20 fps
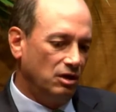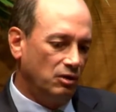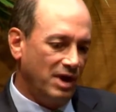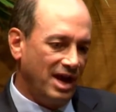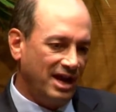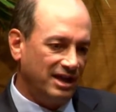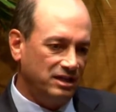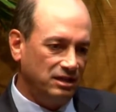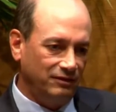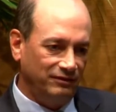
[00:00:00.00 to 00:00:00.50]

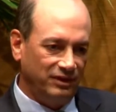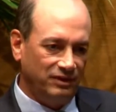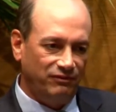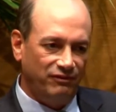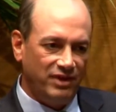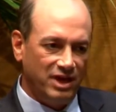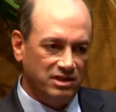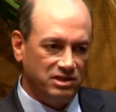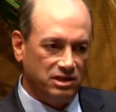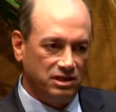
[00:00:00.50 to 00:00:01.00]
active
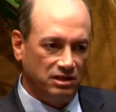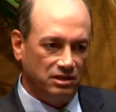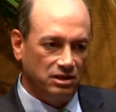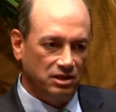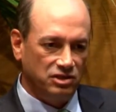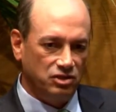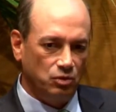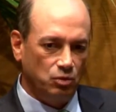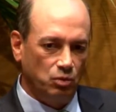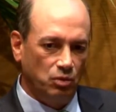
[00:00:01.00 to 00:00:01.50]
investing
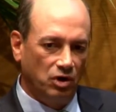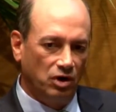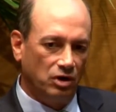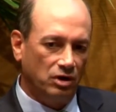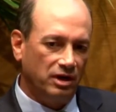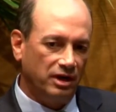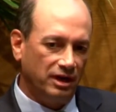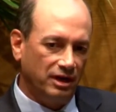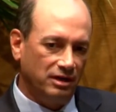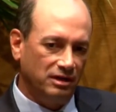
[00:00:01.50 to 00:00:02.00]
doesn't
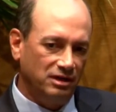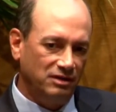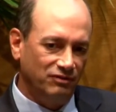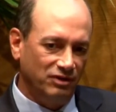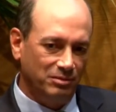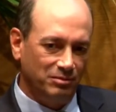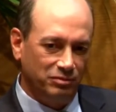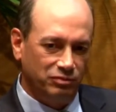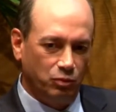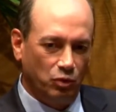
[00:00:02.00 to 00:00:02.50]
work, and
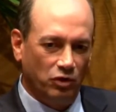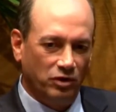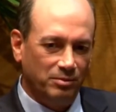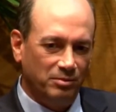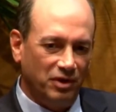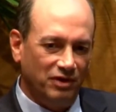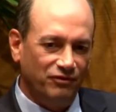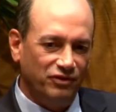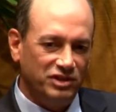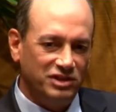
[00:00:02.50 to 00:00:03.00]
even Warren
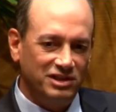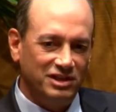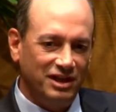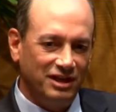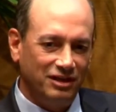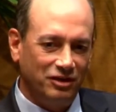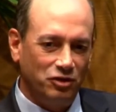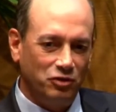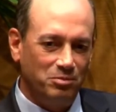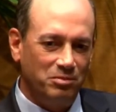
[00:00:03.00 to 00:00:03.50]
Buffett's
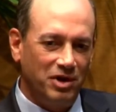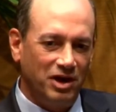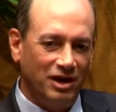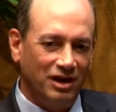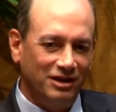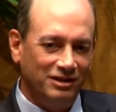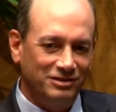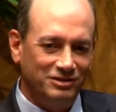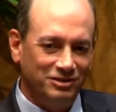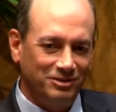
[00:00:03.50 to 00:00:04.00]
saying go
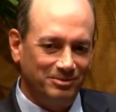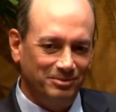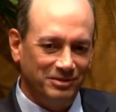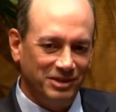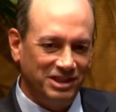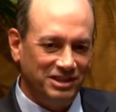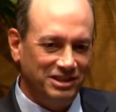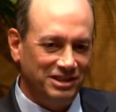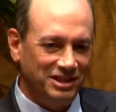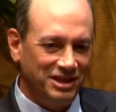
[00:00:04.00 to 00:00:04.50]
buy some
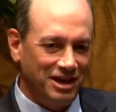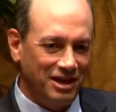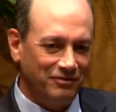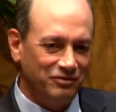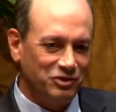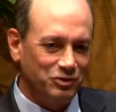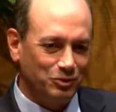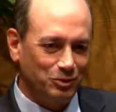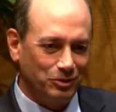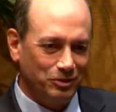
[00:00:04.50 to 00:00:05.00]

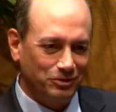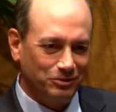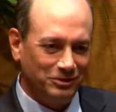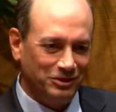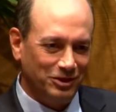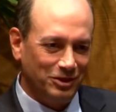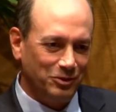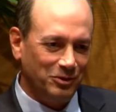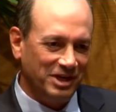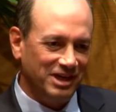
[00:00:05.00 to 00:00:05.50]
ETFs or
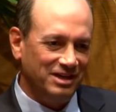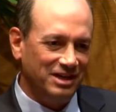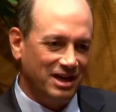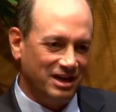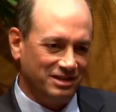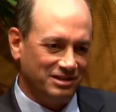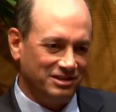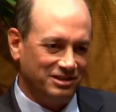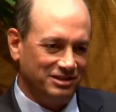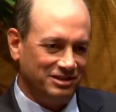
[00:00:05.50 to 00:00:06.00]

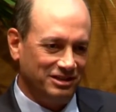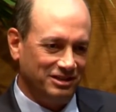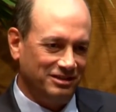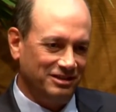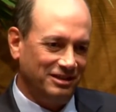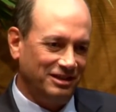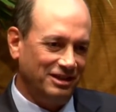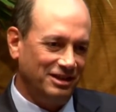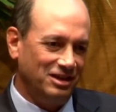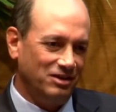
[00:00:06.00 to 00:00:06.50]
indexes
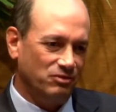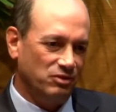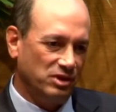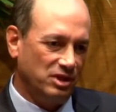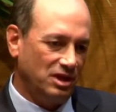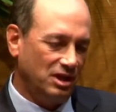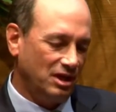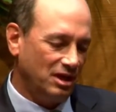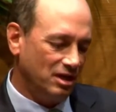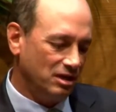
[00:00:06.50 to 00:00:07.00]
and
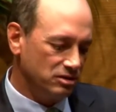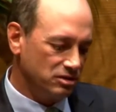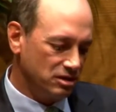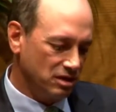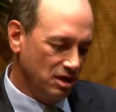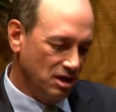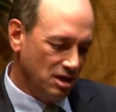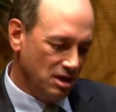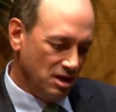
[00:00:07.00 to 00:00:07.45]
everything else.